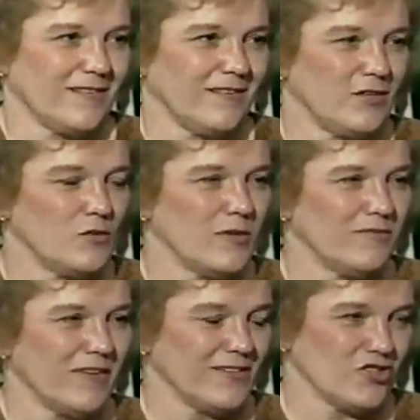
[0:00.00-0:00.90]
amazing. new
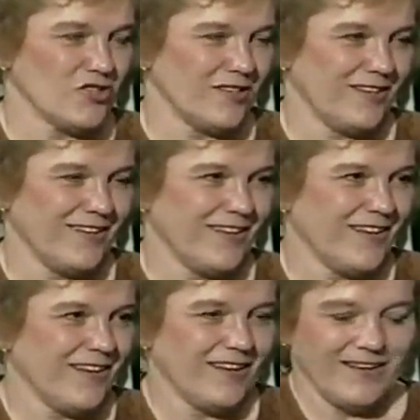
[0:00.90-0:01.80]
invention
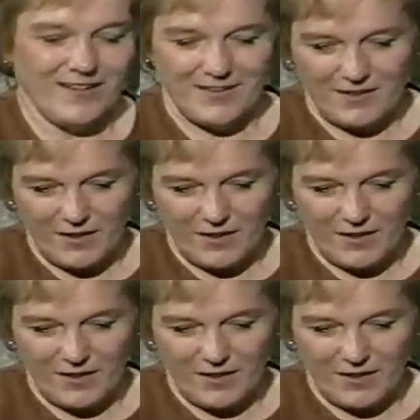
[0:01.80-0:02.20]
amazing